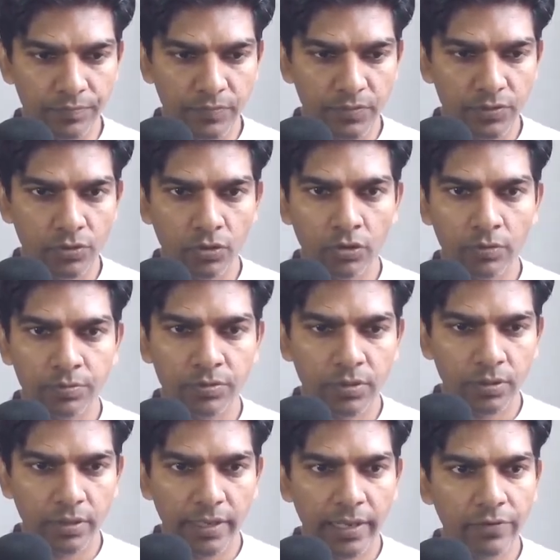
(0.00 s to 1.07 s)
So option
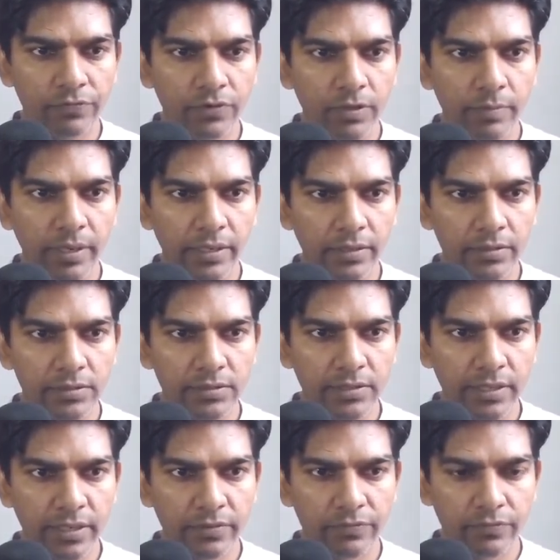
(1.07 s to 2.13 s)
alpha minus
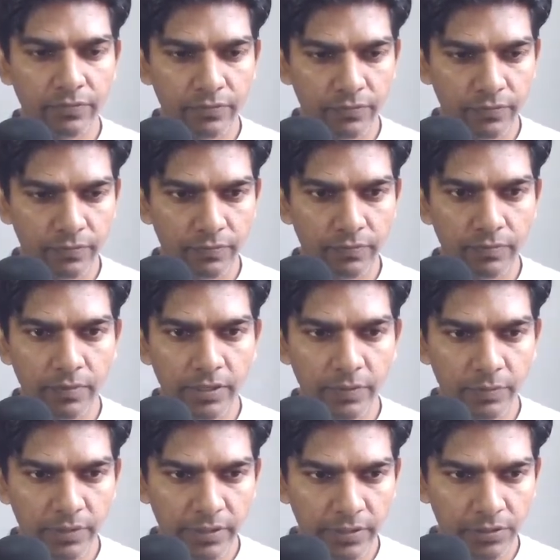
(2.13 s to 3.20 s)
f,
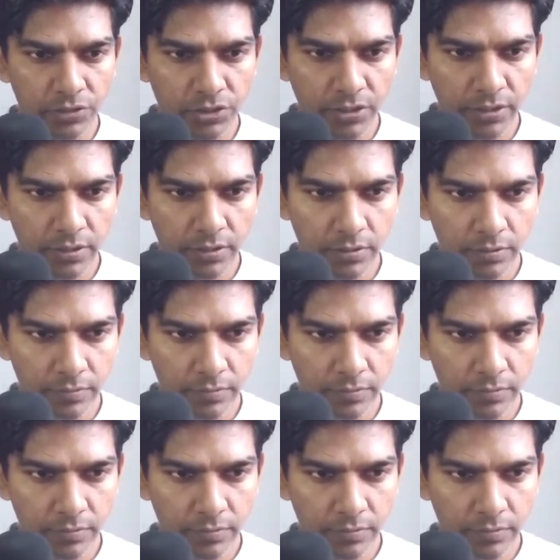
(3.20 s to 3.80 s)
let me again check.